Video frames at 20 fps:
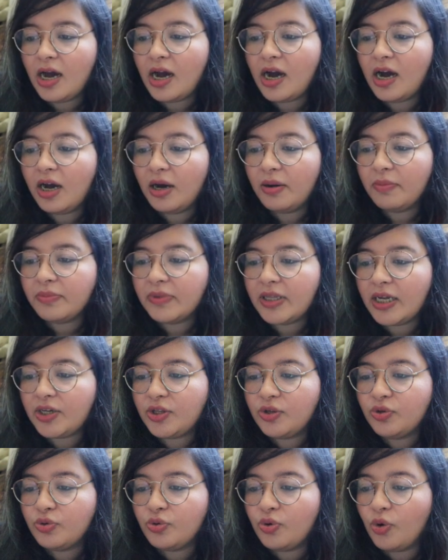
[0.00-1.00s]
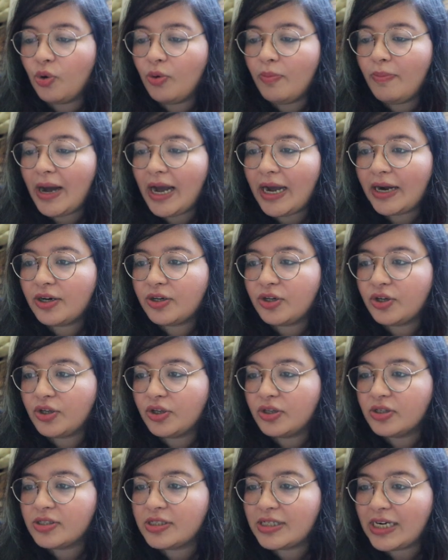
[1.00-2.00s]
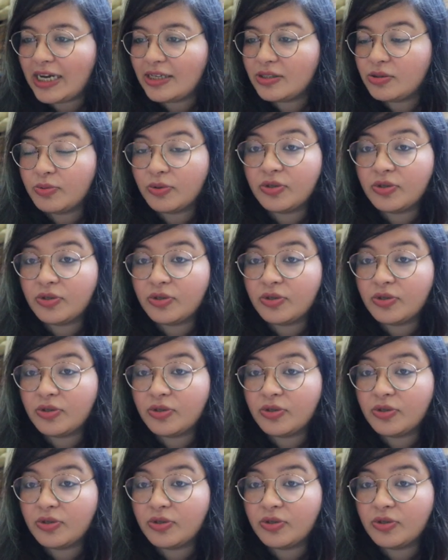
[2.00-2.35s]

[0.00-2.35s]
that you go back to your stats,